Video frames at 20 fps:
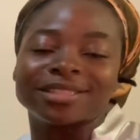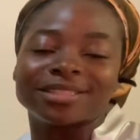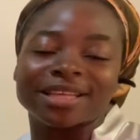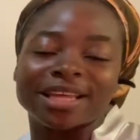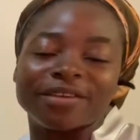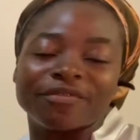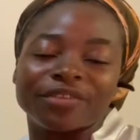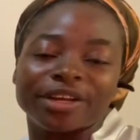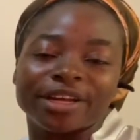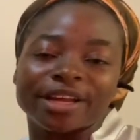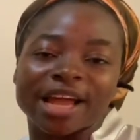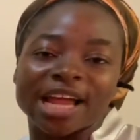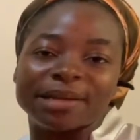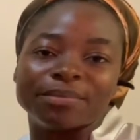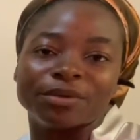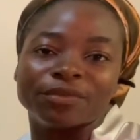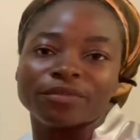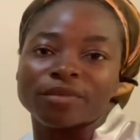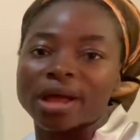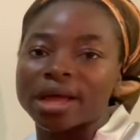every night
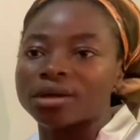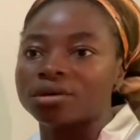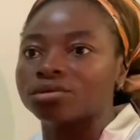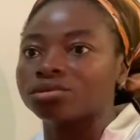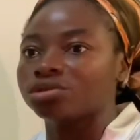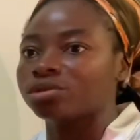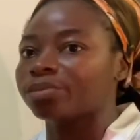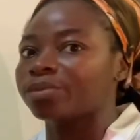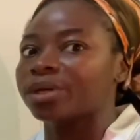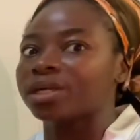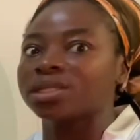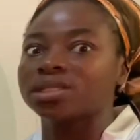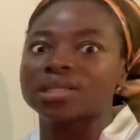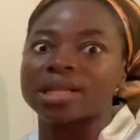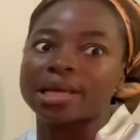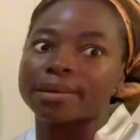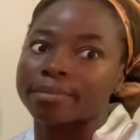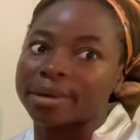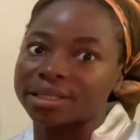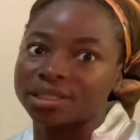before I go to bed. It's
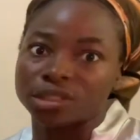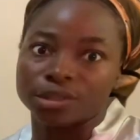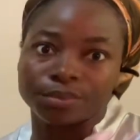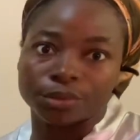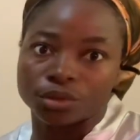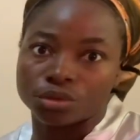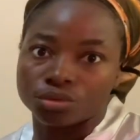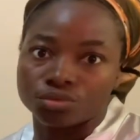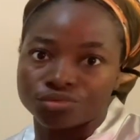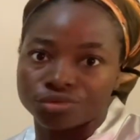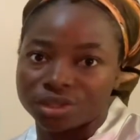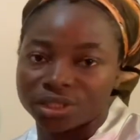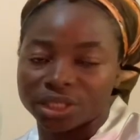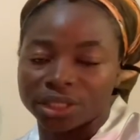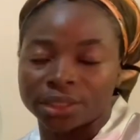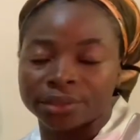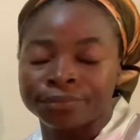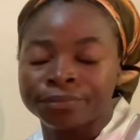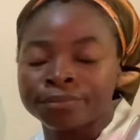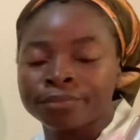like my typical
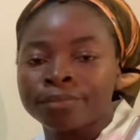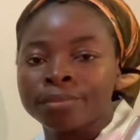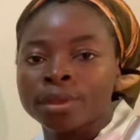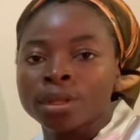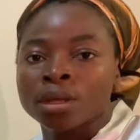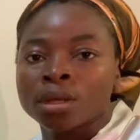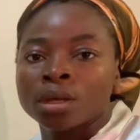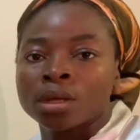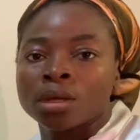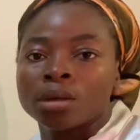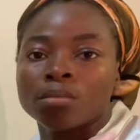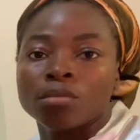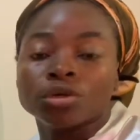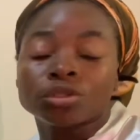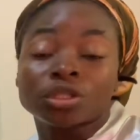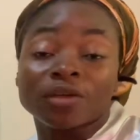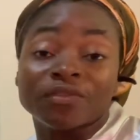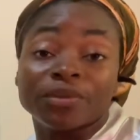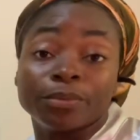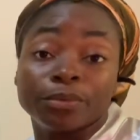routine.
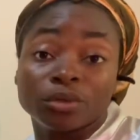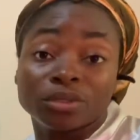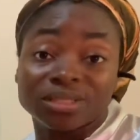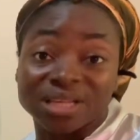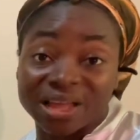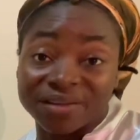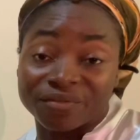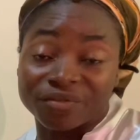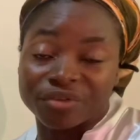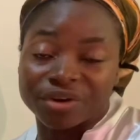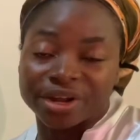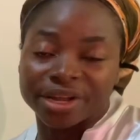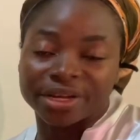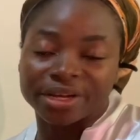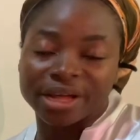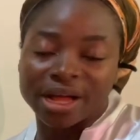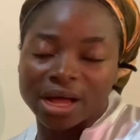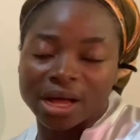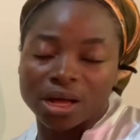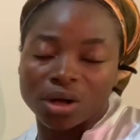Most of the books I've
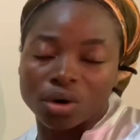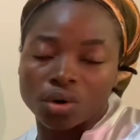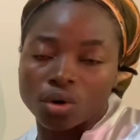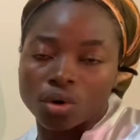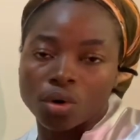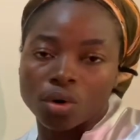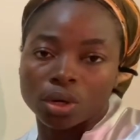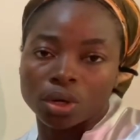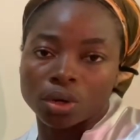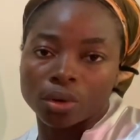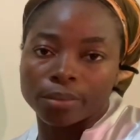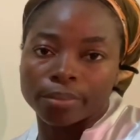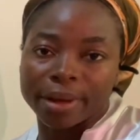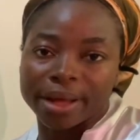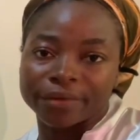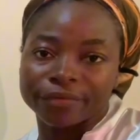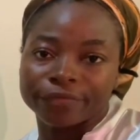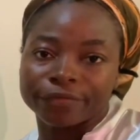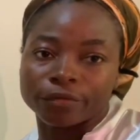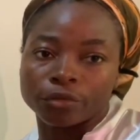read are all on
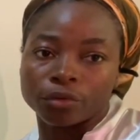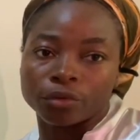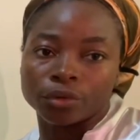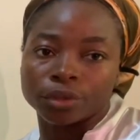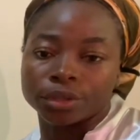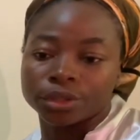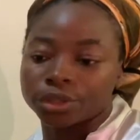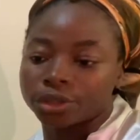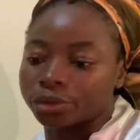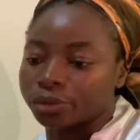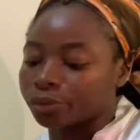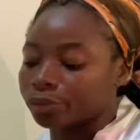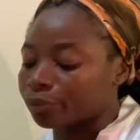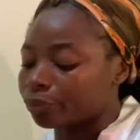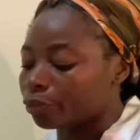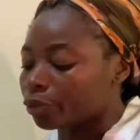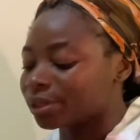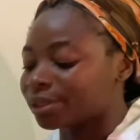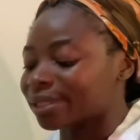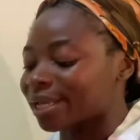my phone. So
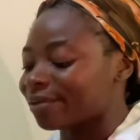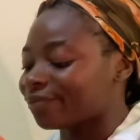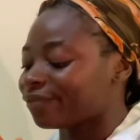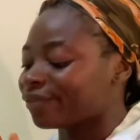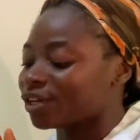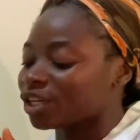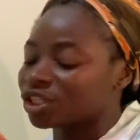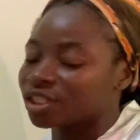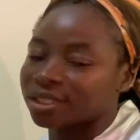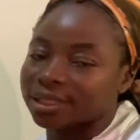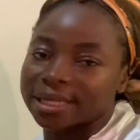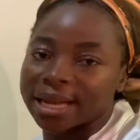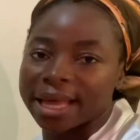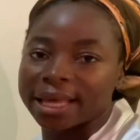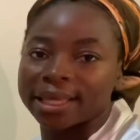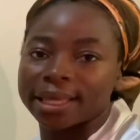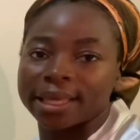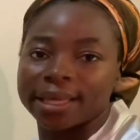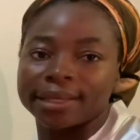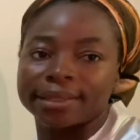once I finish
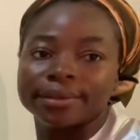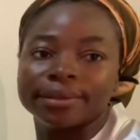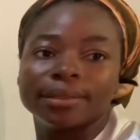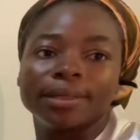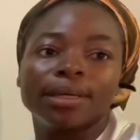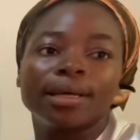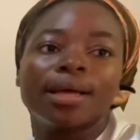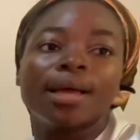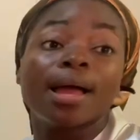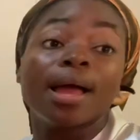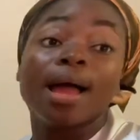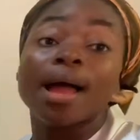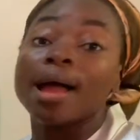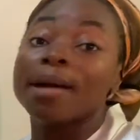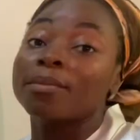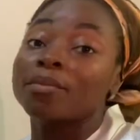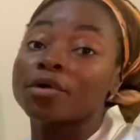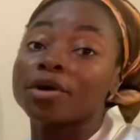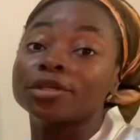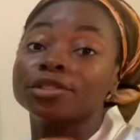snacking,
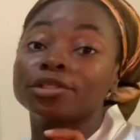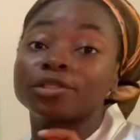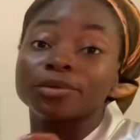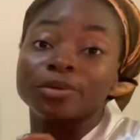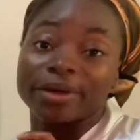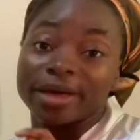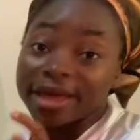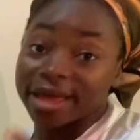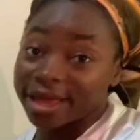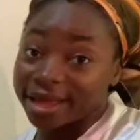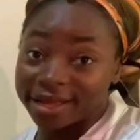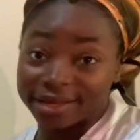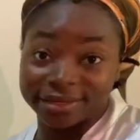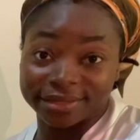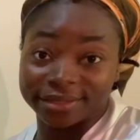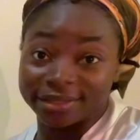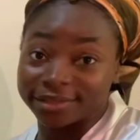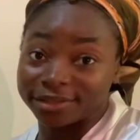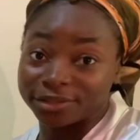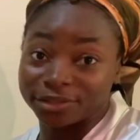I'm going to
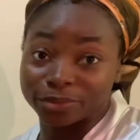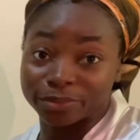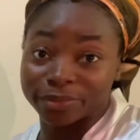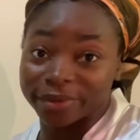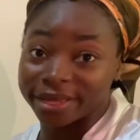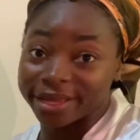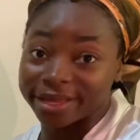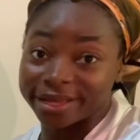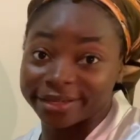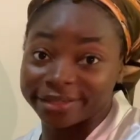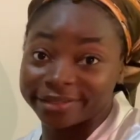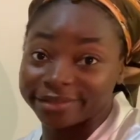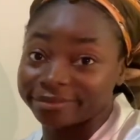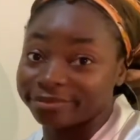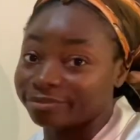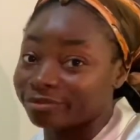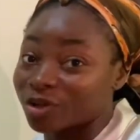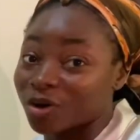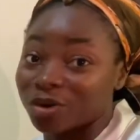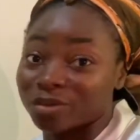head into bed.
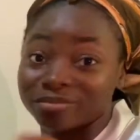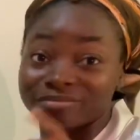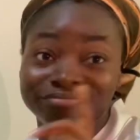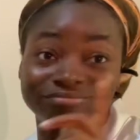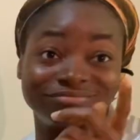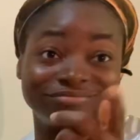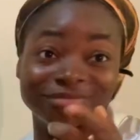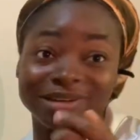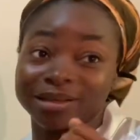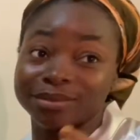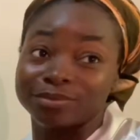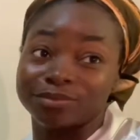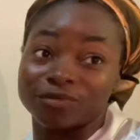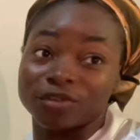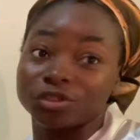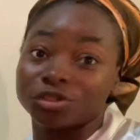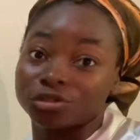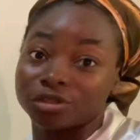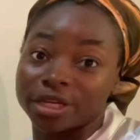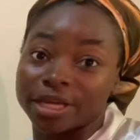No,
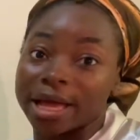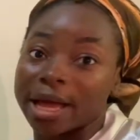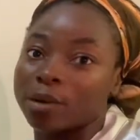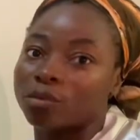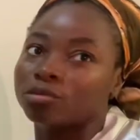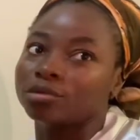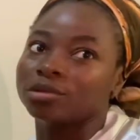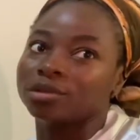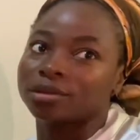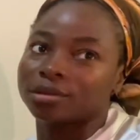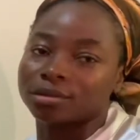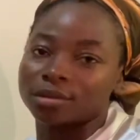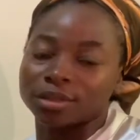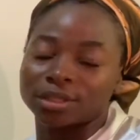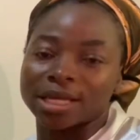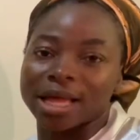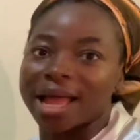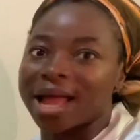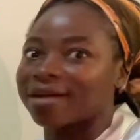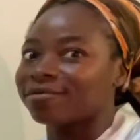for today I won't, because
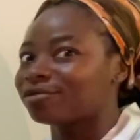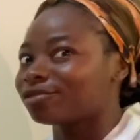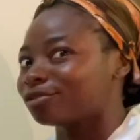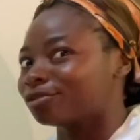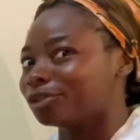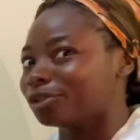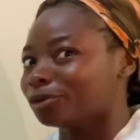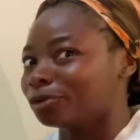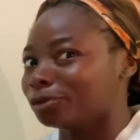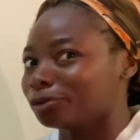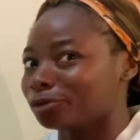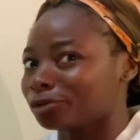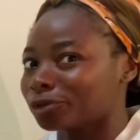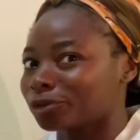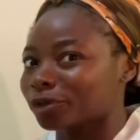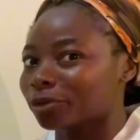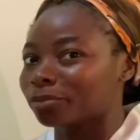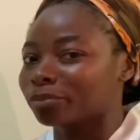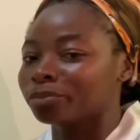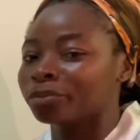I have to, you know, do
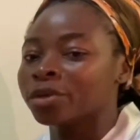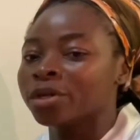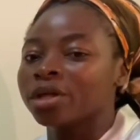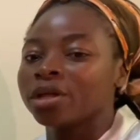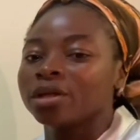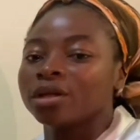some